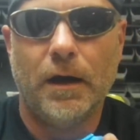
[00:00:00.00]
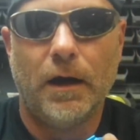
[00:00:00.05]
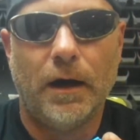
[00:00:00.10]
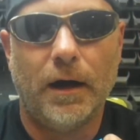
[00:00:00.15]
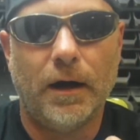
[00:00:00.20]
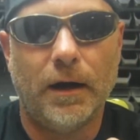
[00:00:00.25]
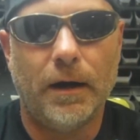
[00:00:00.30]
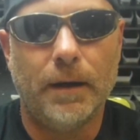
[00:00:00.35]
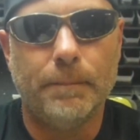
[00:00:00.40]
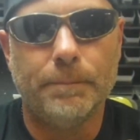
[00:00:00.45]

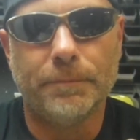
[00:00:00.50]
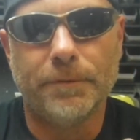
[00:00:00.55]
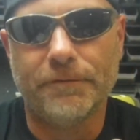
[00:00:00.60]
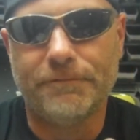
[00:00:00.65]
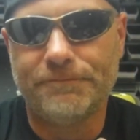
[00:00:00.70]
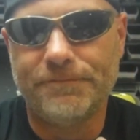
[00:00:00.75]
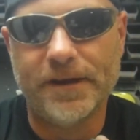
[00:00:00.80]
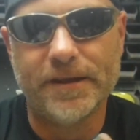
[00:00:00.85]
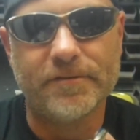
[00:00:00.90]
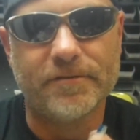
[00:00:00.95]
The
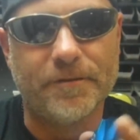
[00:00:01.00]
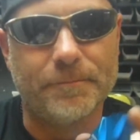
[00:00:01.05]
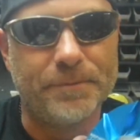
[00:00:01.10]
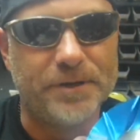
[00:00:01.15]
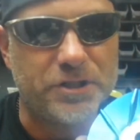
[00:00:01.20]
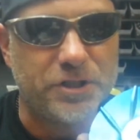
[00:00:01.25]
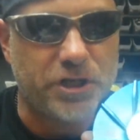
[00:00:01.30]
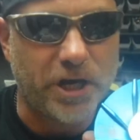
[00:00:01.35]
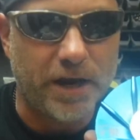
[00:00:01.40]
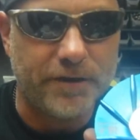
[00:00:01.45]
fins have
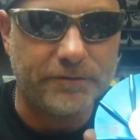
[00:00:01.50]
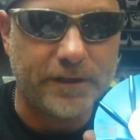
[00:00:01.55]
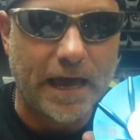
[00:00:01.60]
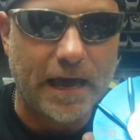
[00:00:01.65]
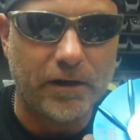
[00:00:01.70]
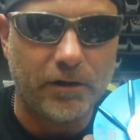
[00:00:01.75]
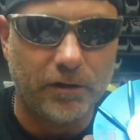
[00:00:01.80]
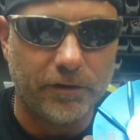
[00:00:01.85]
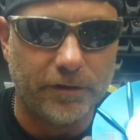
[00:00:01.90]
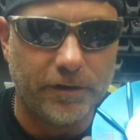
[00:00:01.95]
been shaved
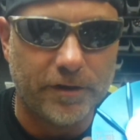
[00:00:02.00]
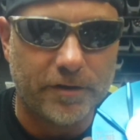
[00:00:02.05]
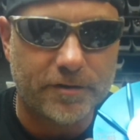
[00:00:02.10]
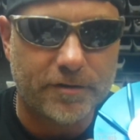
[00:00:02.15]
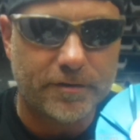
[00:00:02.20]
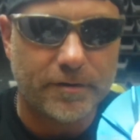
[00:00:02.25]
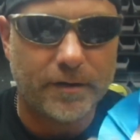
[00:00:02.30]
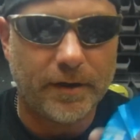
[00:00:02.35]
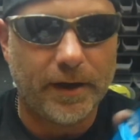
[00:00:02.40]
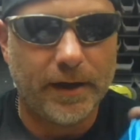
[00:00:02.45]
down on
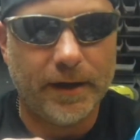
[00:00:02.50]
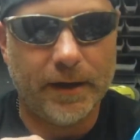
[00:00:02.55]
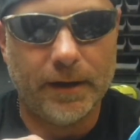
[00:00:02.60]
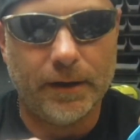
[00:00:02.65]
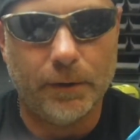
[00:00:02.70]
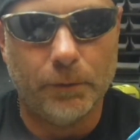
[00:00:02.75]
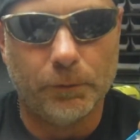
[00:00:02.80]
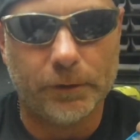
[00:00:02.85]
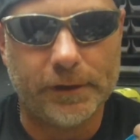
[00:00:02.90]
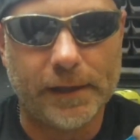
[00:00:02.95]
this,
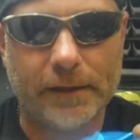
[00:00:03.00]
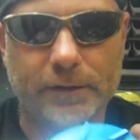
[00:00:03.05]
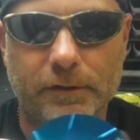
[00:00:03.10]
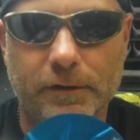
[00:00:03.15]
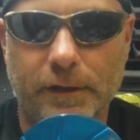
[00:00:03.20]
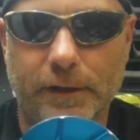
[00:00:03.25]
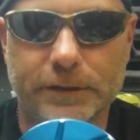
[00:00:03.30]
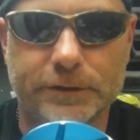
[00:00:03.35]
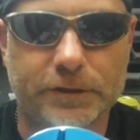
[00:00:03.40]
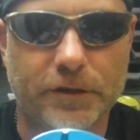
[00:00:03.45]
and with that,
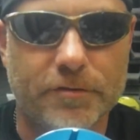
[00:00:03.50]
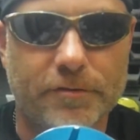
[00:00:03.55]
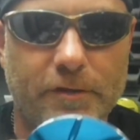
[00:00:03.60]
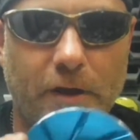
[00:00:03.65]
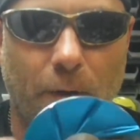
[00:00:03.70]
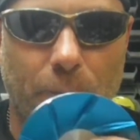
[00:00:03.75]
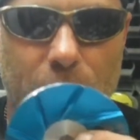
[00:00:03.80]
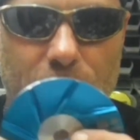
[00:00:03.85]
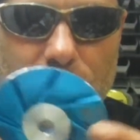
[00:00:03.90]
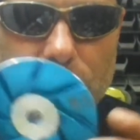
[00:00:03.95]
it just
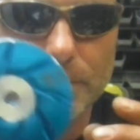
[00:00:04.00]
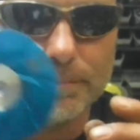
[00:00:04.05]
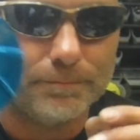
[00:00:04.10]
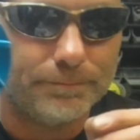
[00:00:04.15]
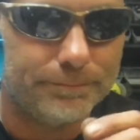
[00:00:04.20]
helps.